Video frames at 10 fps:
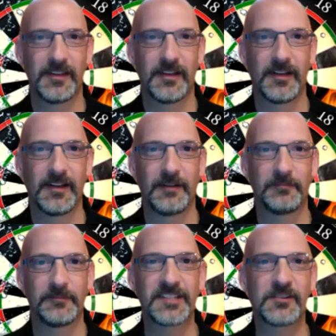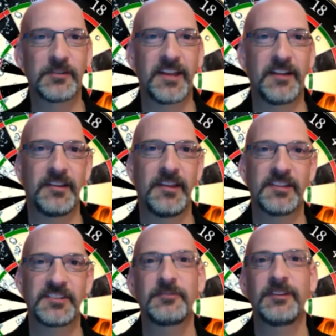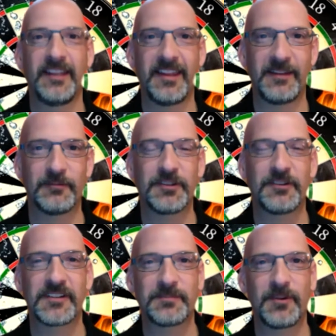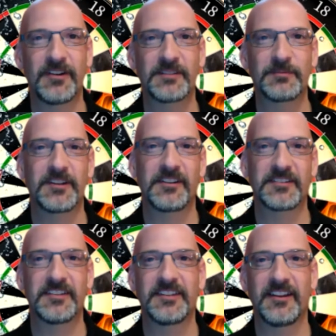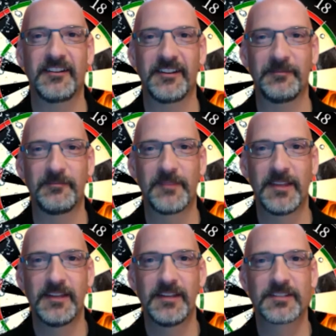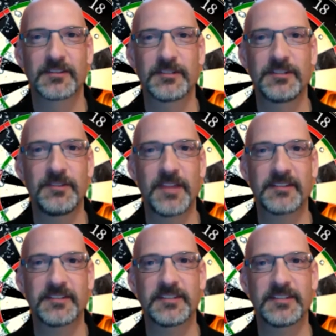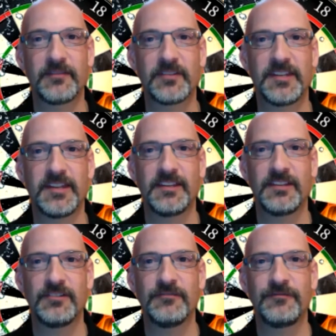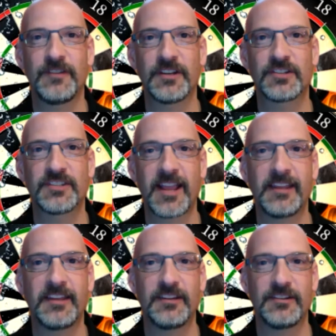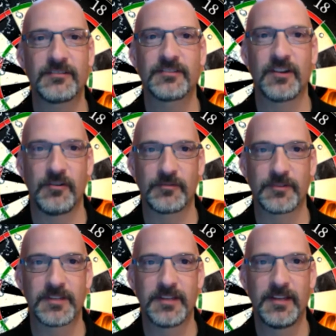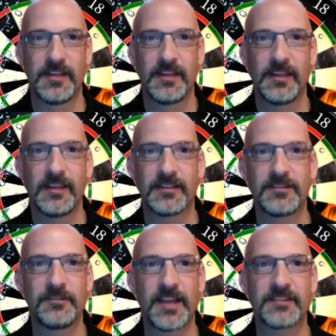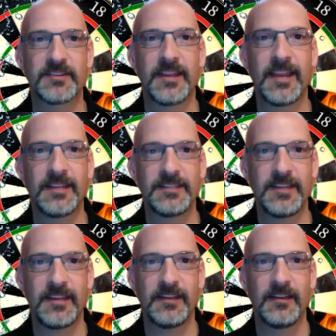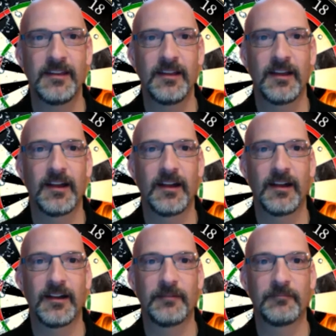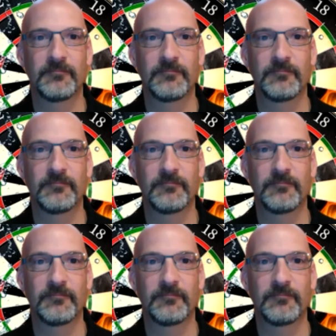Let's go down history lane with your experience with Darts Ontario. So in 2017, you finished second in your zones. In 2018, and